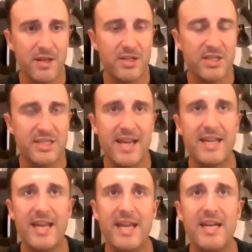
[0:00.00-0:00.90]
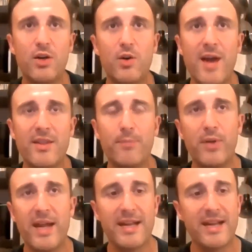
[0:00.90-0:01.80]
setting in around the
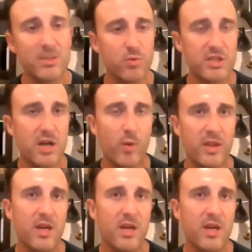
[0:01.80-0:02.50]
plane, I guess we'll start with